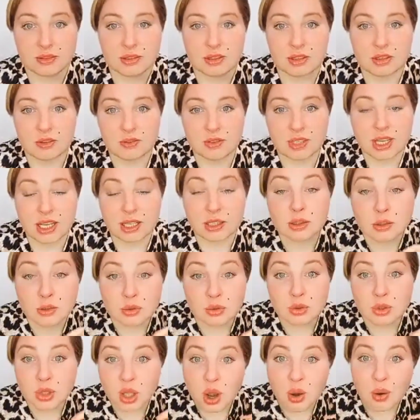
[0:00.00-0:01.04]
Well done. Do
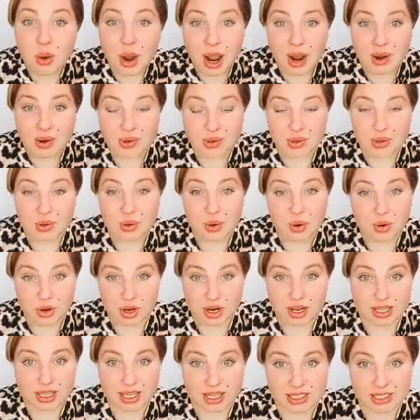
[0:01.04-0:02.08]
you know how you
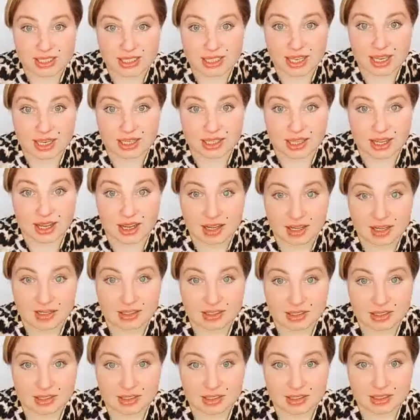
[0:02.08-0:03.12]
organize data?
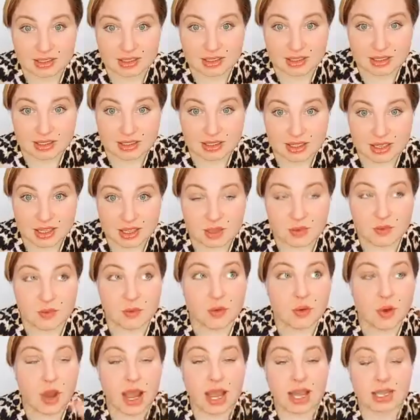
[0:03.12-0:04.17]
If
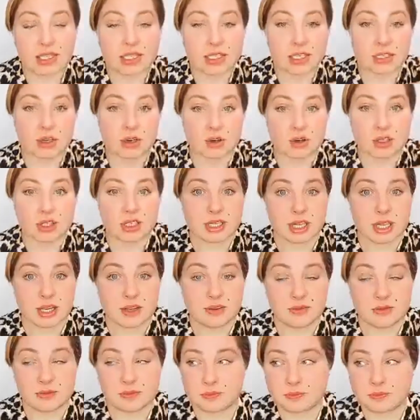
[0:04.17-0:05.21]
you ask
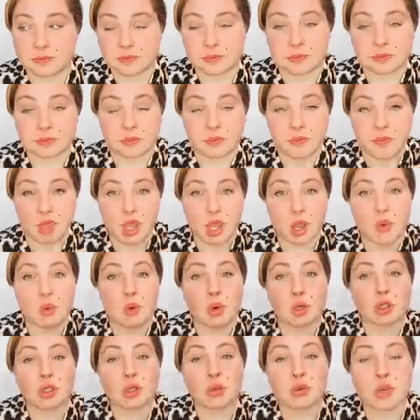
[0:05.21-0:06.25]
yourself
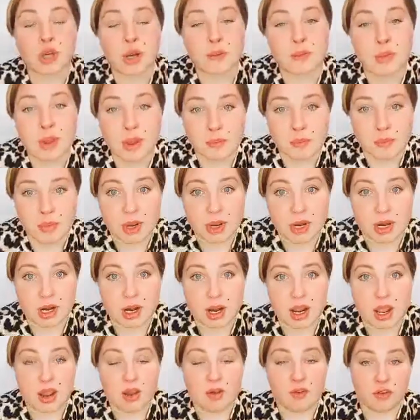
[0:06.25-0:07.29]
what you remember
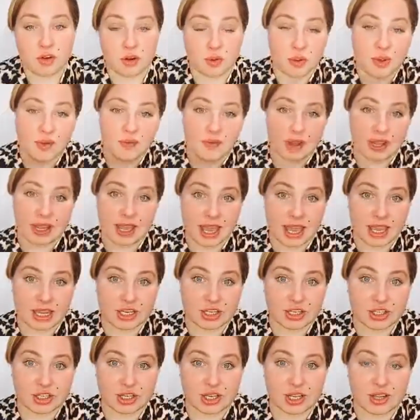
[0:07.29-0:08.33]
from a
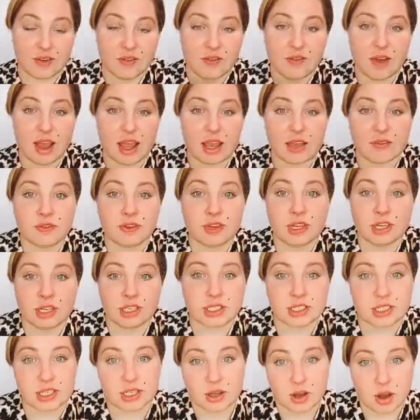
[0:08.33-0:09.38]
vacation 5
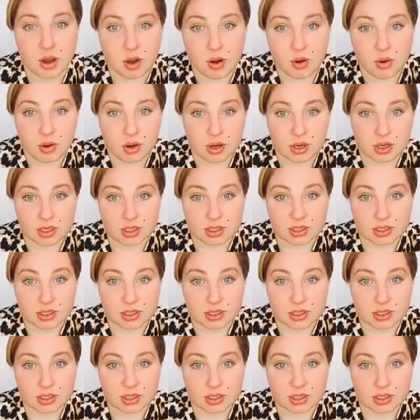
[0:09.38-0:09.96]
years ago,